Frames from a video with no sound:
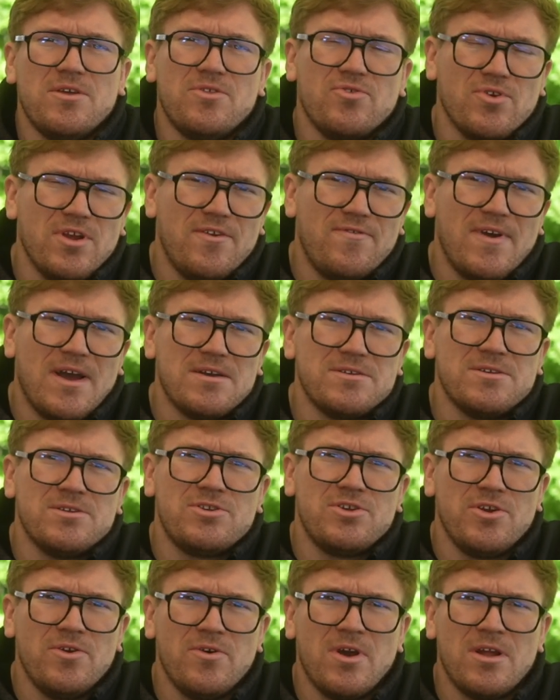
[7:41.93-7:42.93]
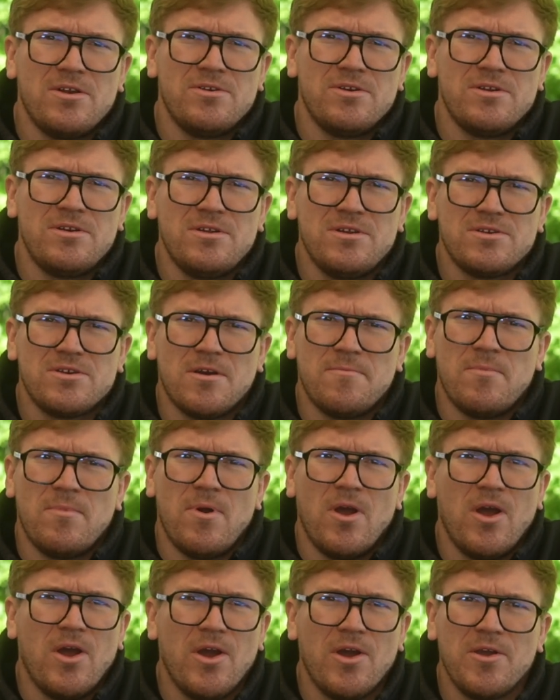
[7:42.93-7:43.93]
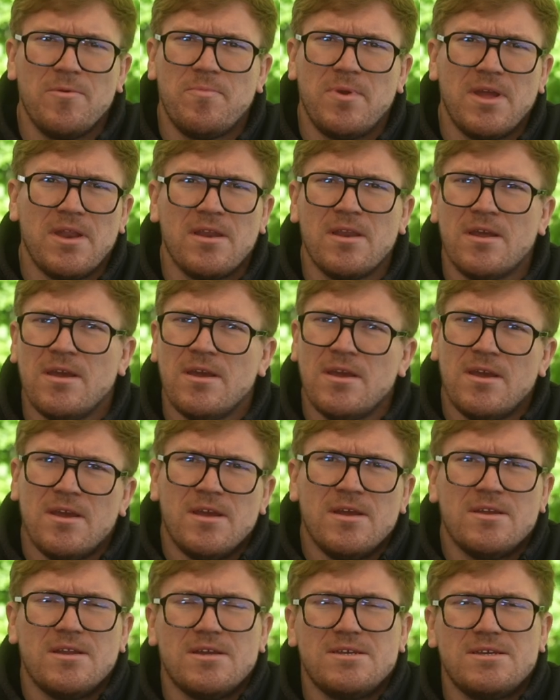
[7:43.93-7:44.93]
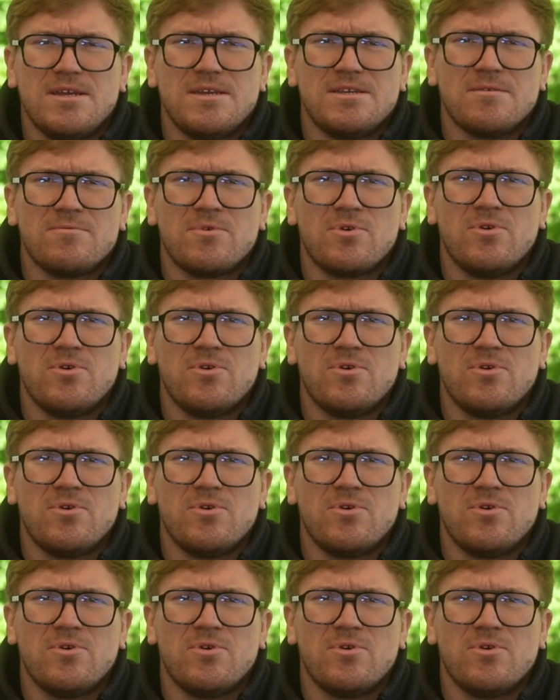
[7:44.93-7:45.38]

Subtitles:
3,200, so I'm hoping to see some